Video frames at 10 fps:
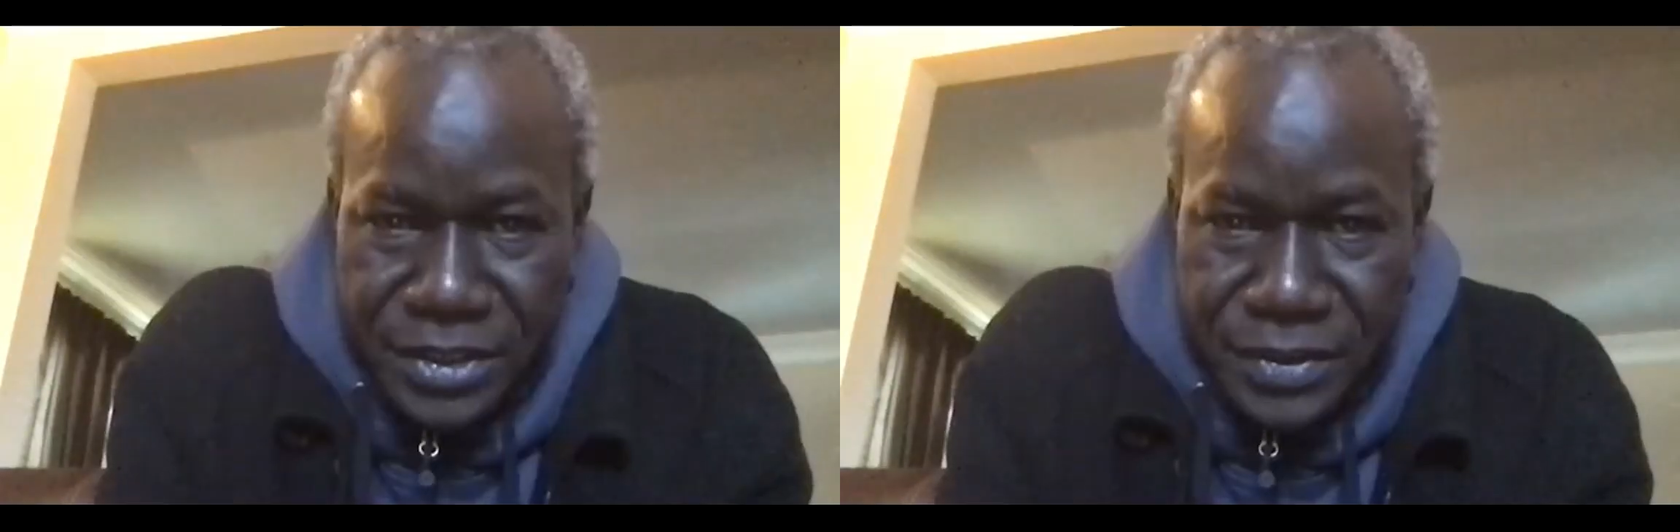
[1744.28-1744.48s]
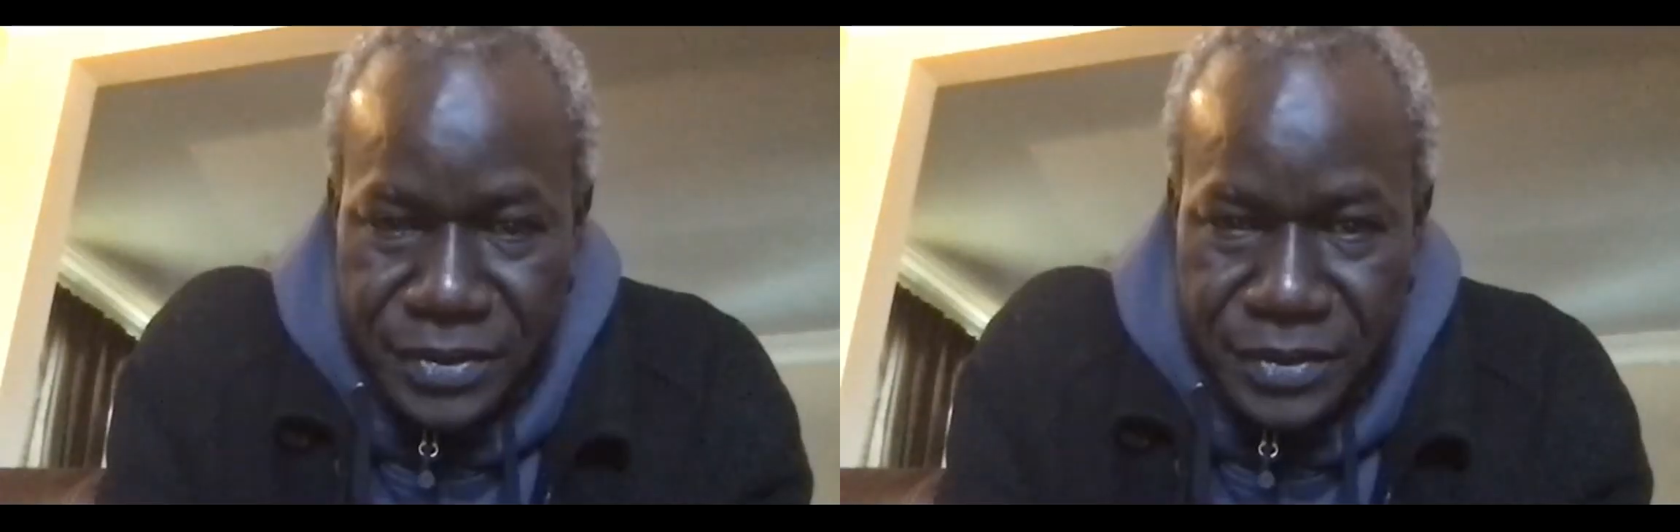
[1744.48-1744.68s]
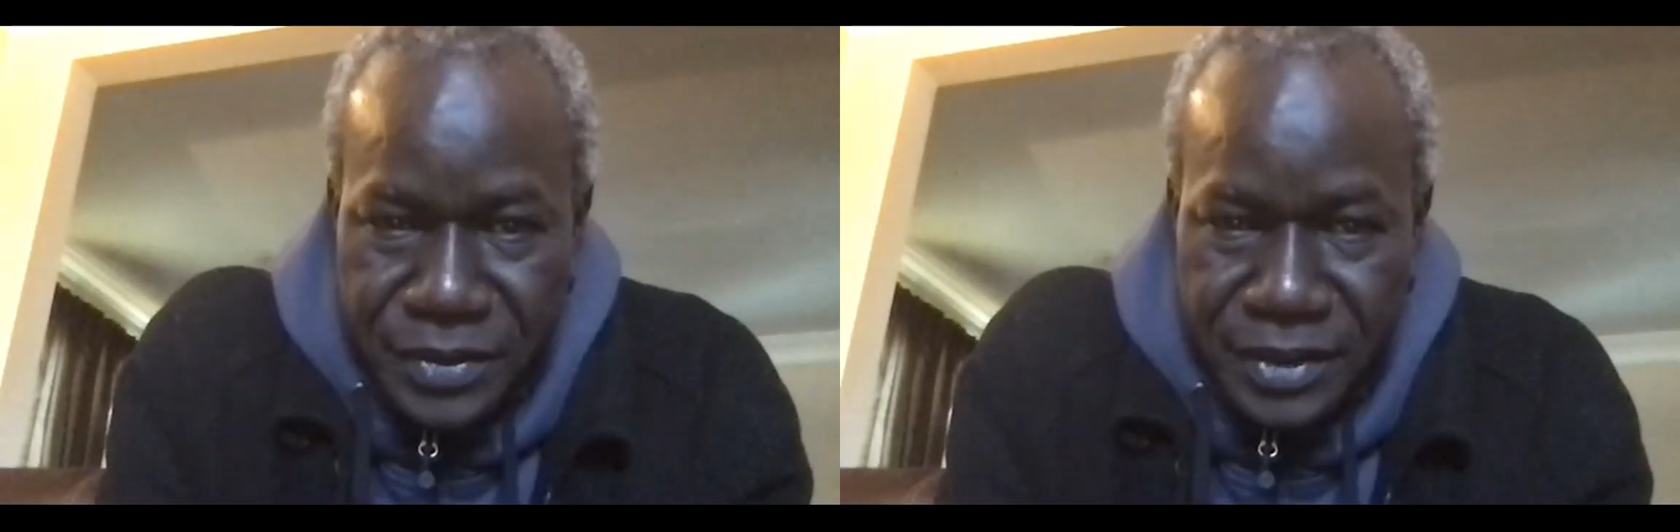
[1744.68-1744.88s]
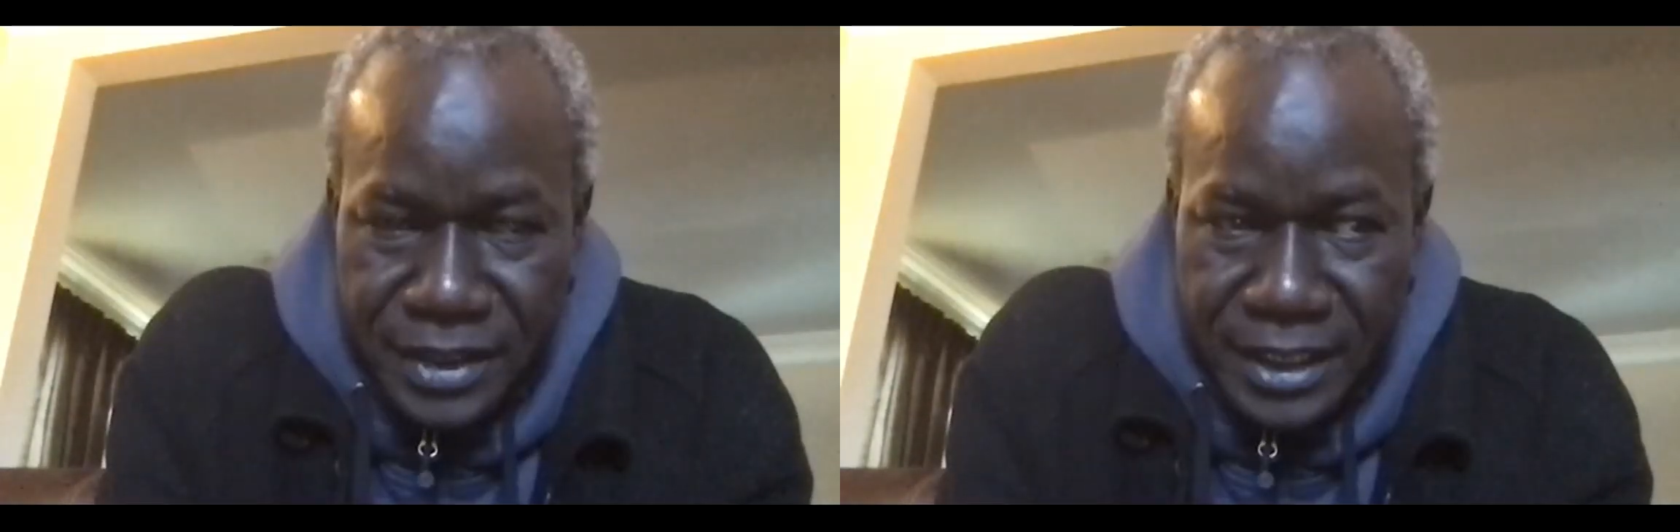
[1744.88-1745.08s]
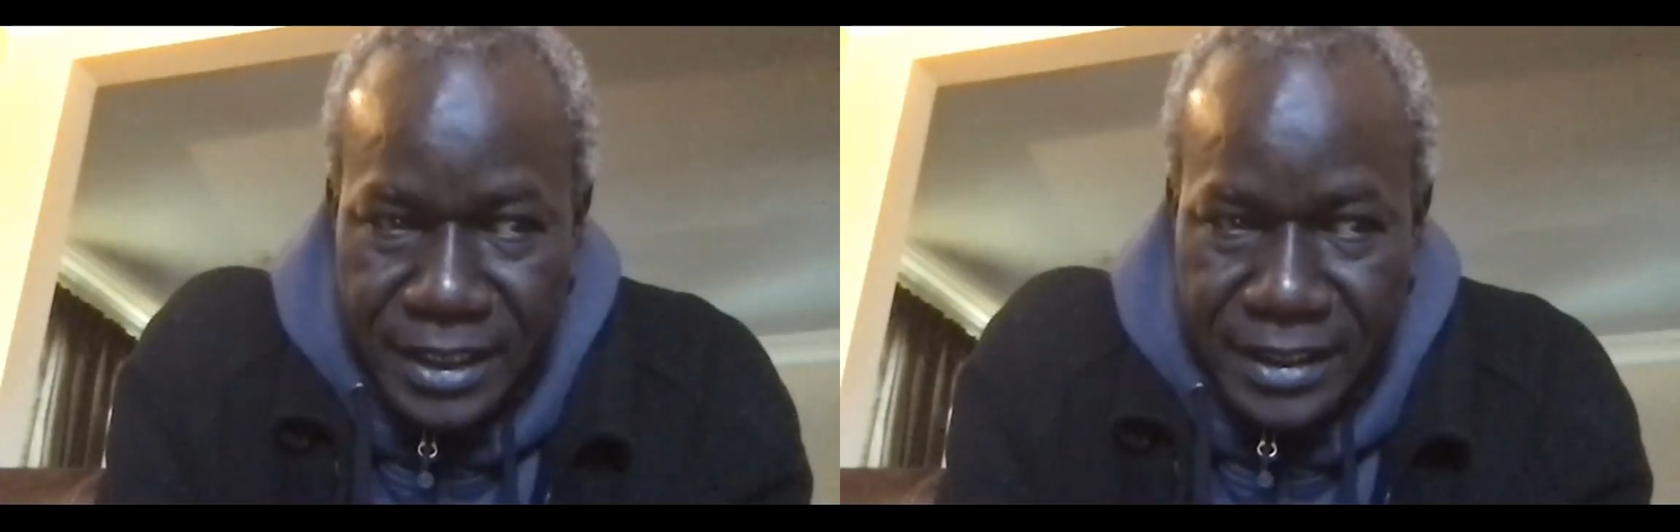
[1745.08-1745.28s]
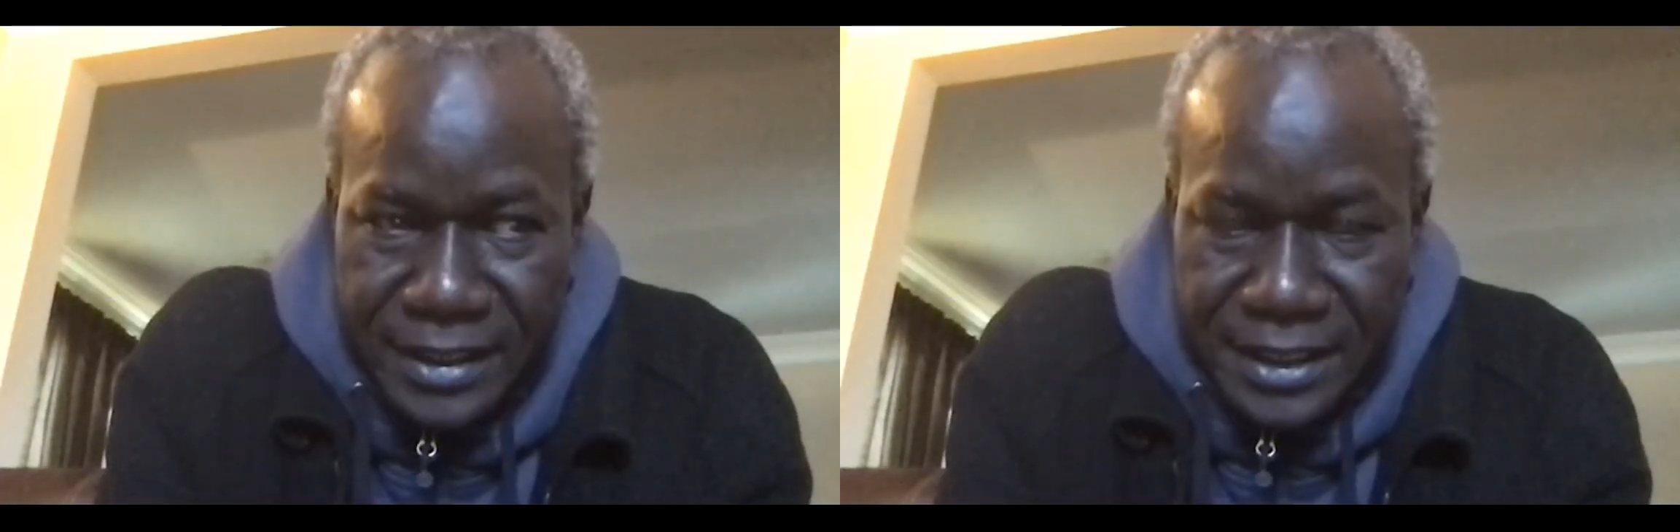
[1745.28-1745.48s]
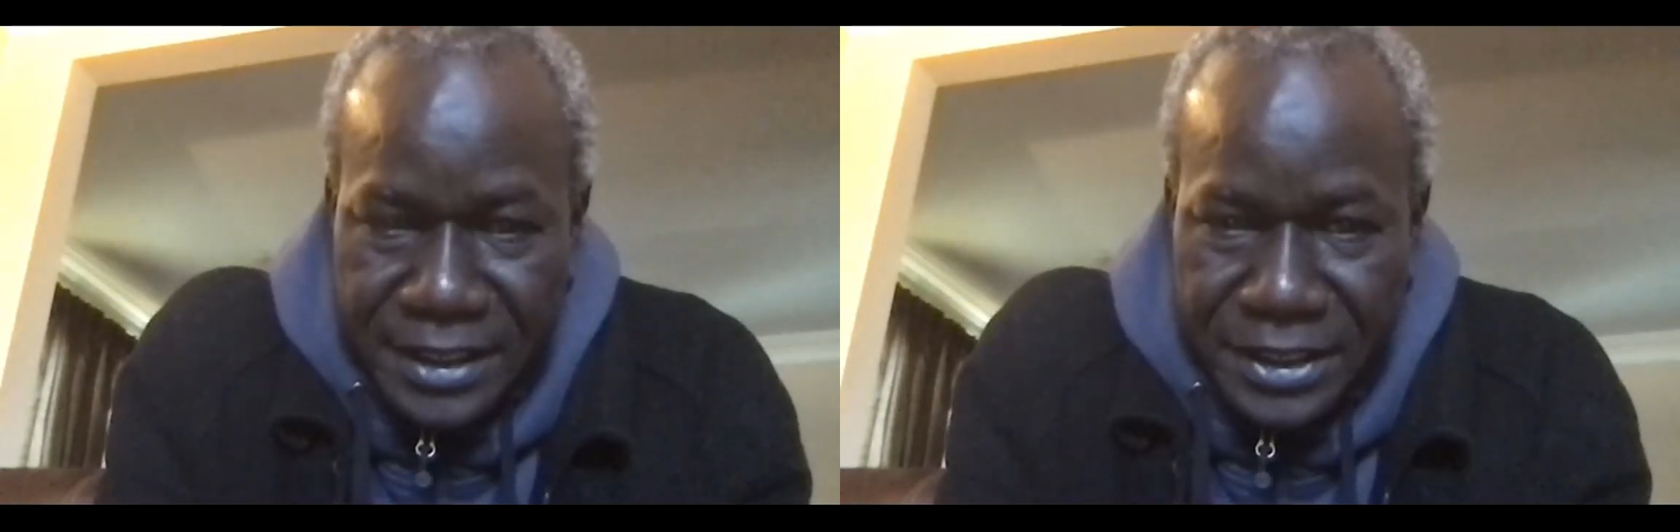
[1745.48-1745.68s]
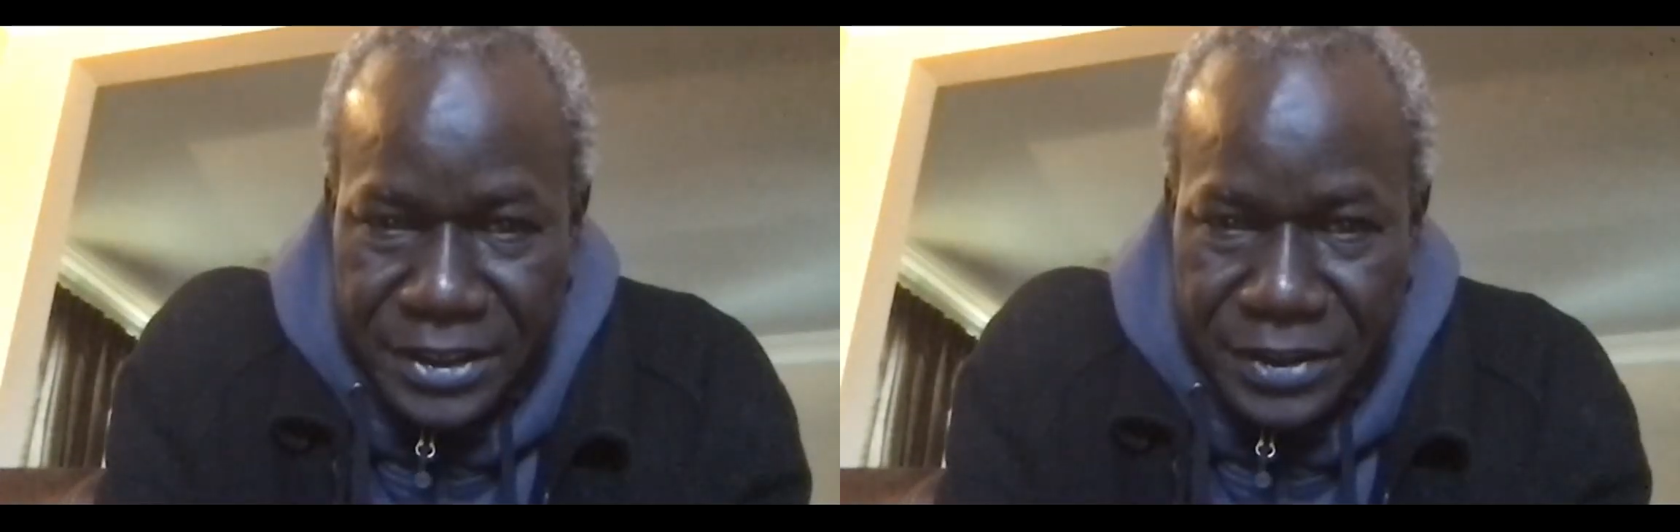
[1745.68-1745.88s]
to, he landed
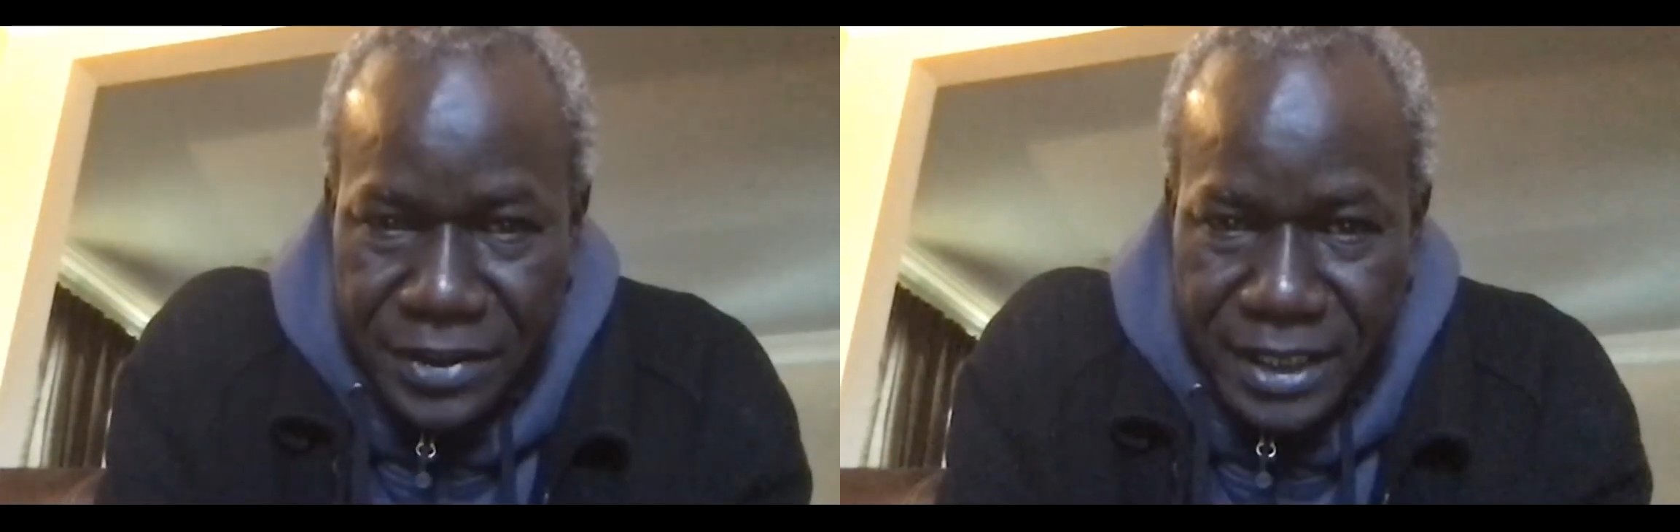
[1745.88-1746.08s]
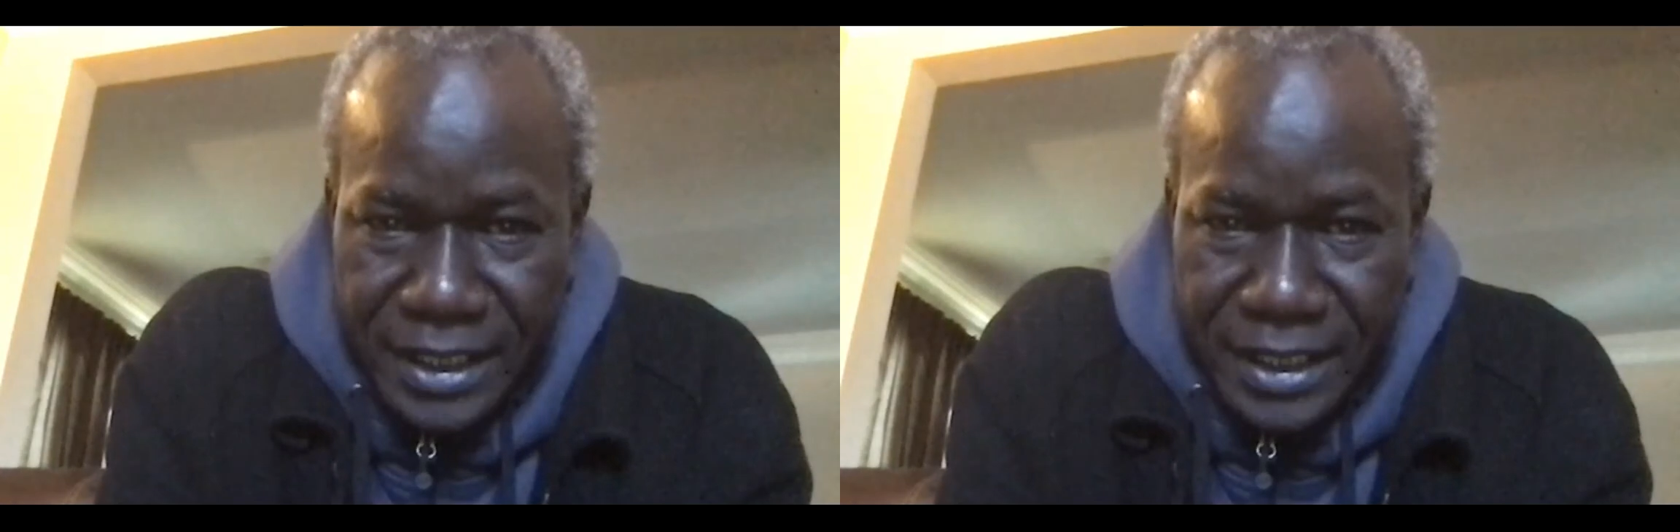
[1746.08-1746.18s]
in New York,